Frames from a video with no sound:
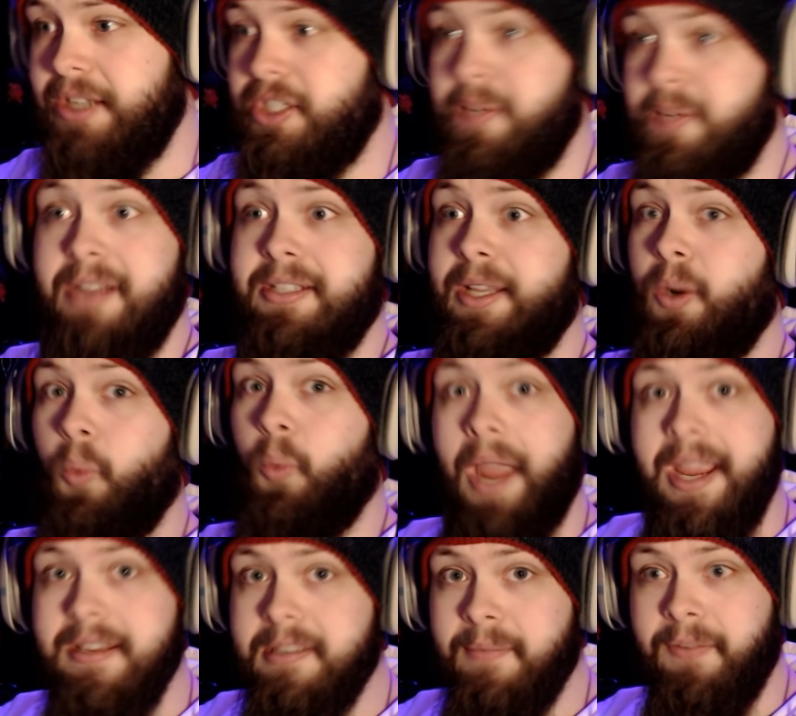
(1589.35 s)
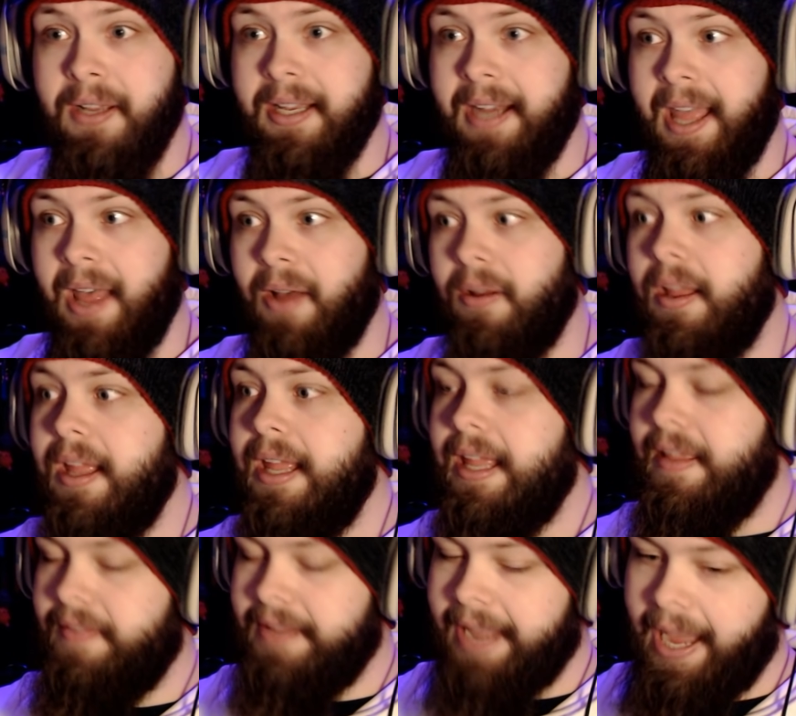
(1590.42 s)
She managed to get away some fucking how.
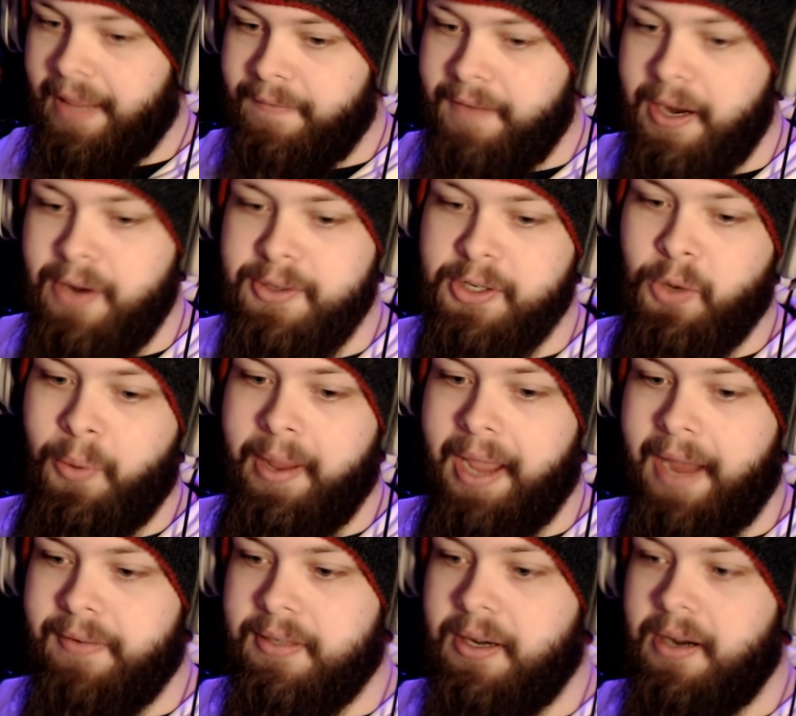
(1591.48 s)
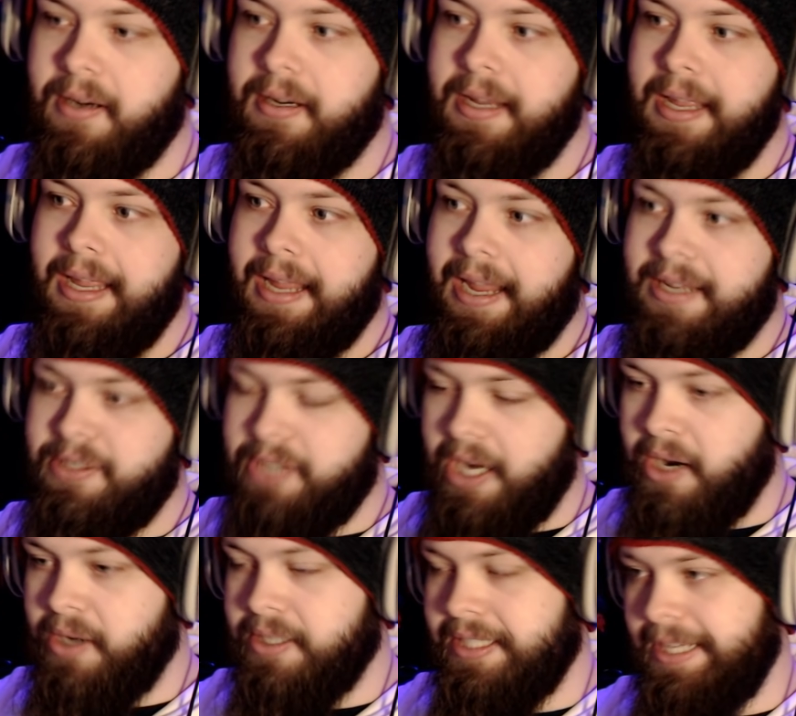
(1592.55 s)
The Calaveras are going after her, and
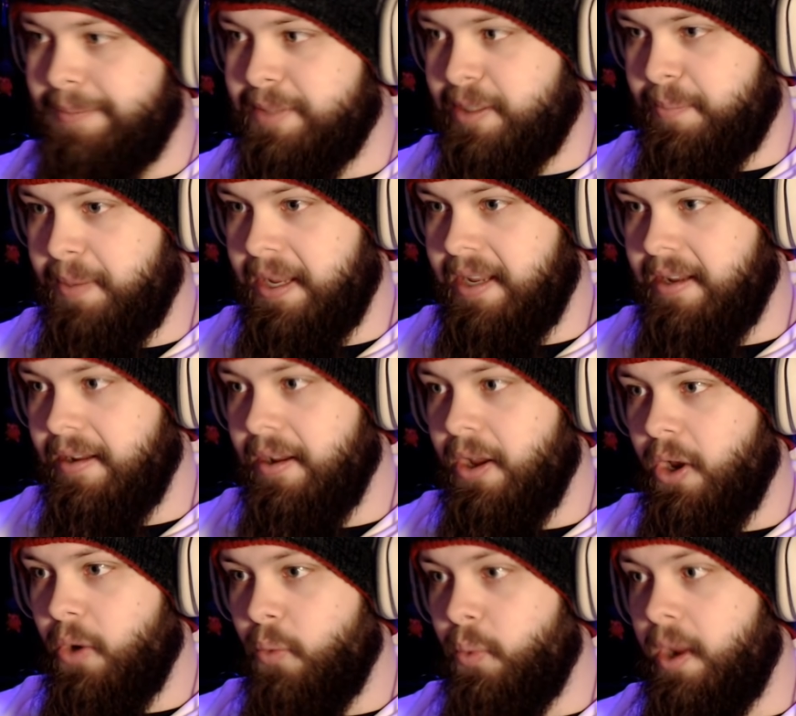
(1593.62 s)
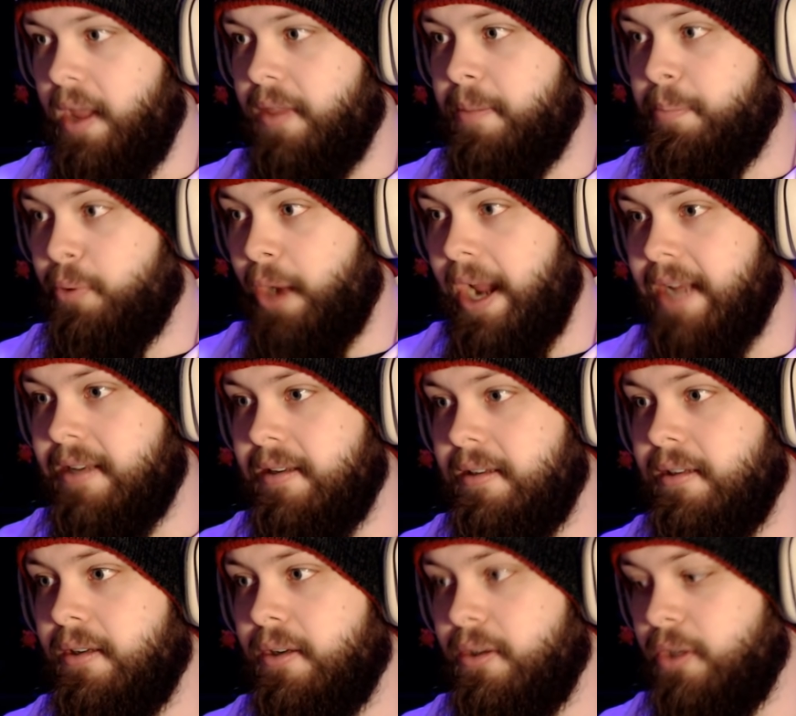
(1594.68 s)
Derek seems to be with
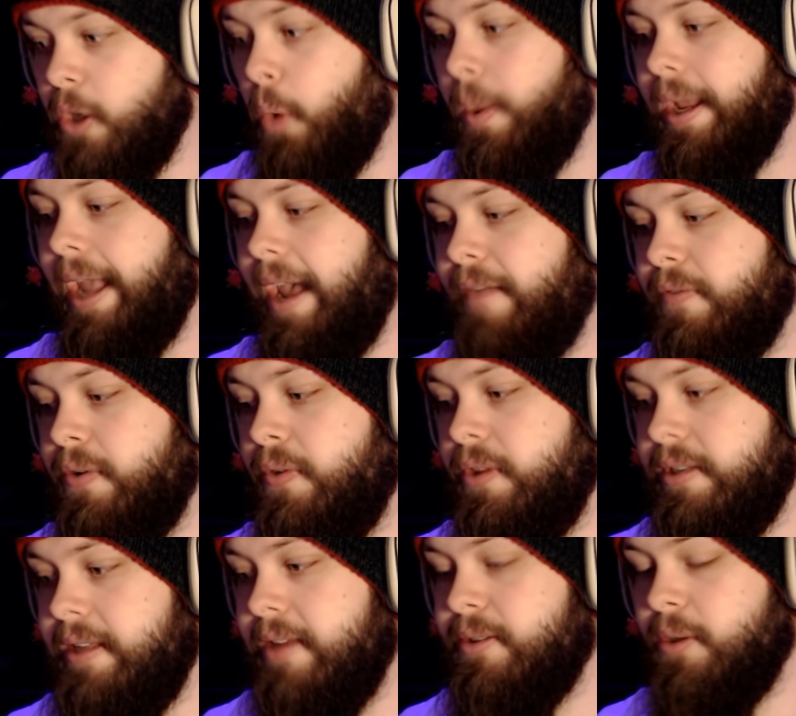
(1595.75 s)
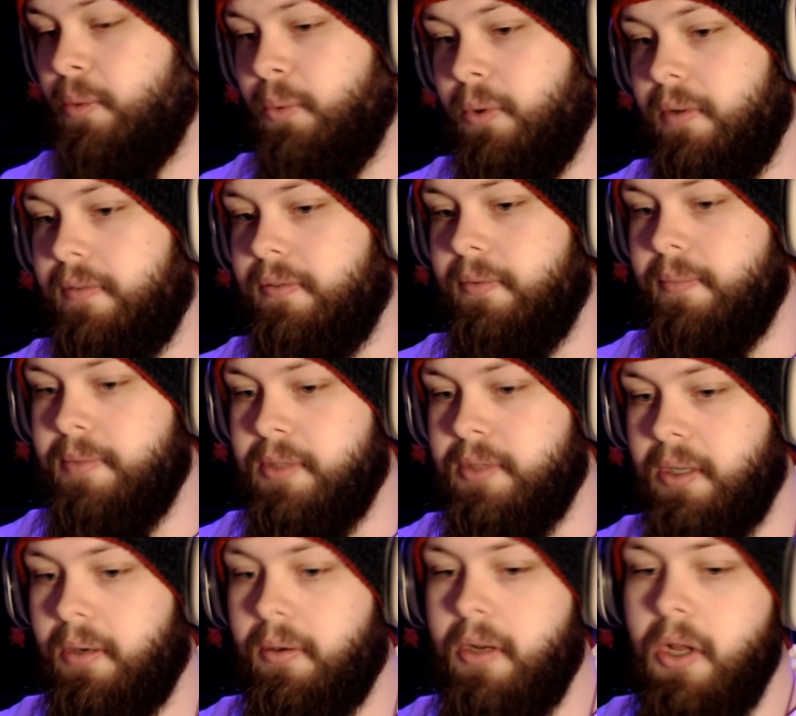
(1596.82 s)
Brayden going after the Desert Wolf.
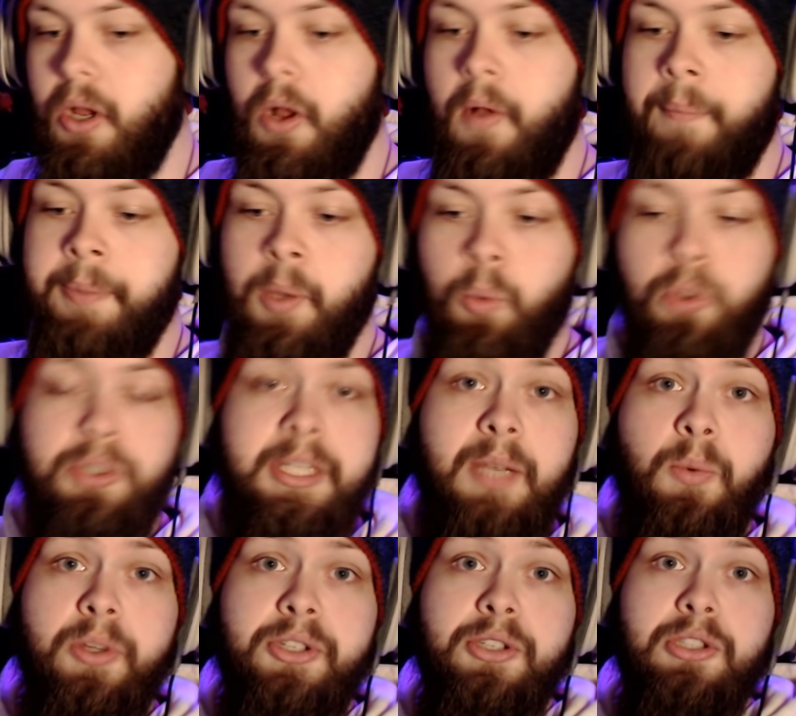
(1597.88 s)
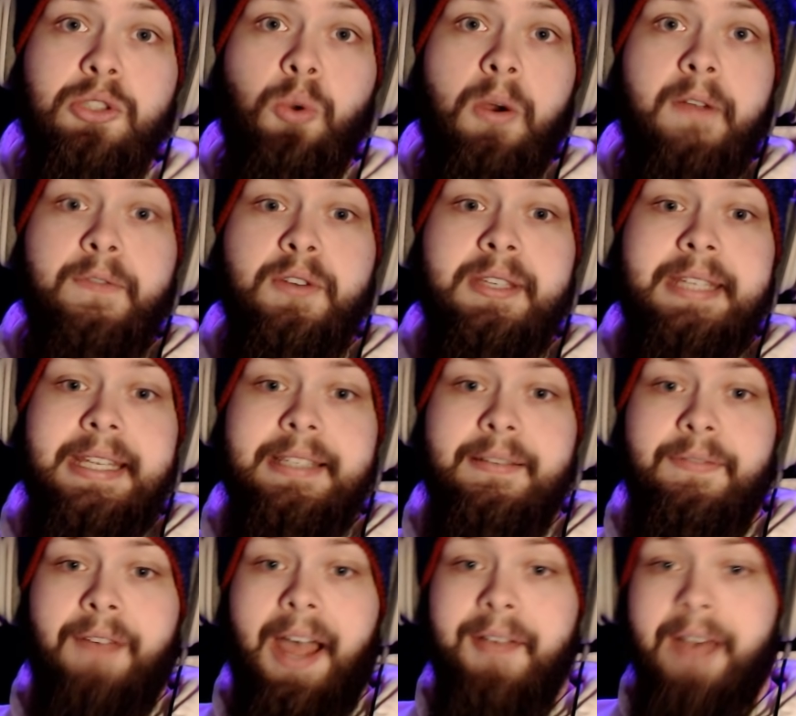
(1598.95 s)
So we'll see what's in store for
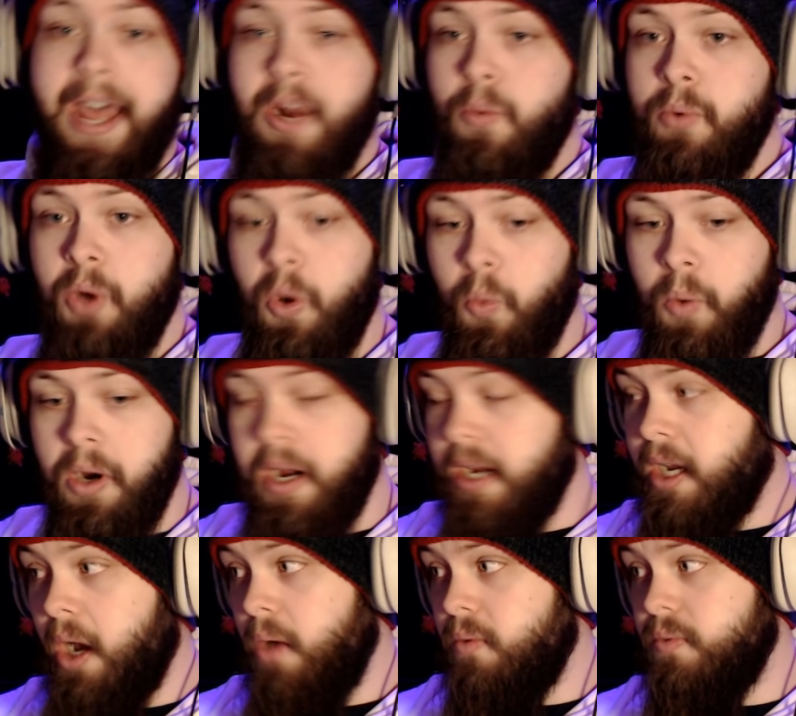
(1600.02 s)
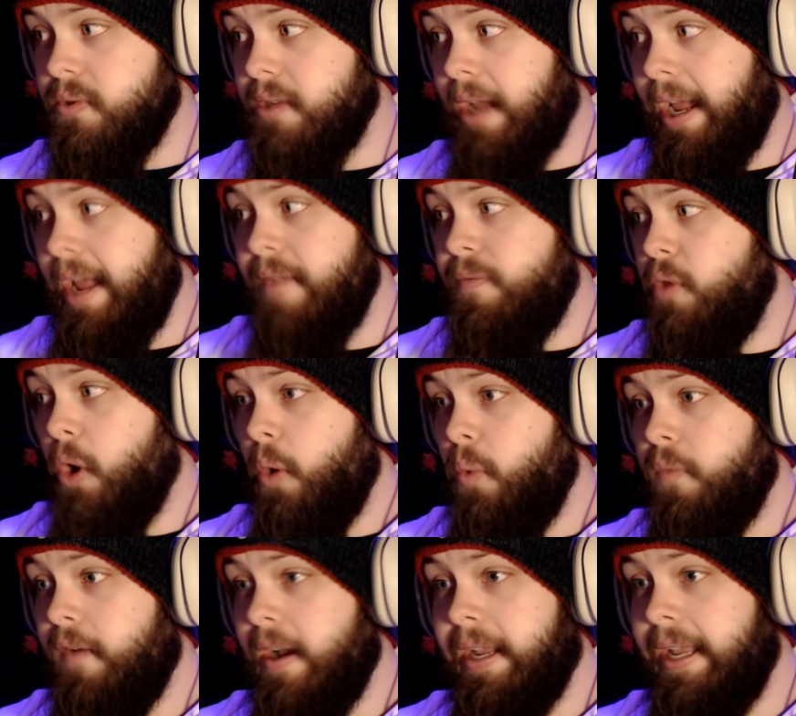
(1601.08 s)
season five. I don't know where it goes. I have no
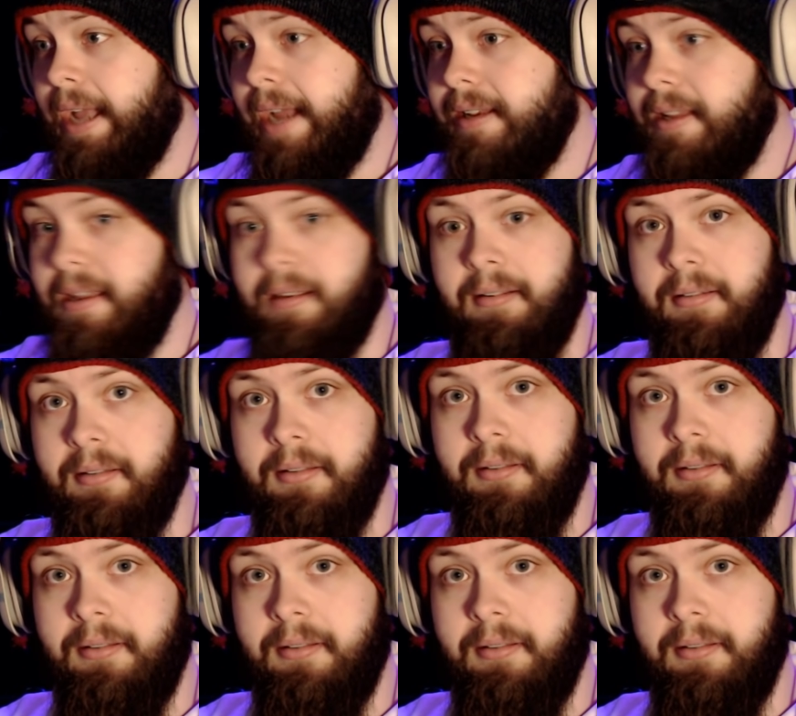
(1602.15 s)
fucking idea.